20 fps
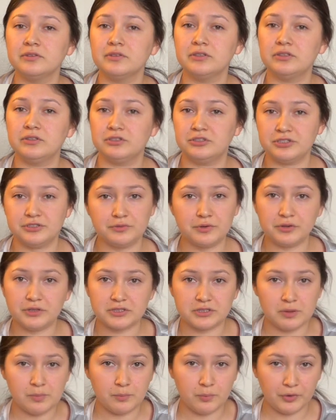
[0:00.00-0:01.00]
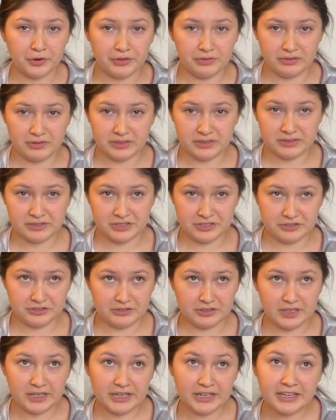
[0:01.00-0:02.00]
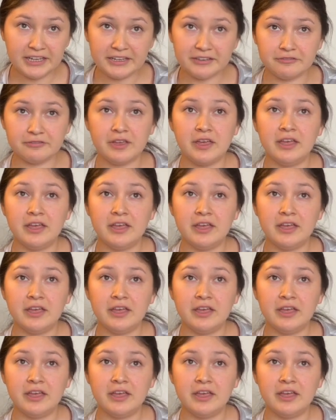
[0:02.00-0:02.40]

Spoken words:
You just focus on important things in your life,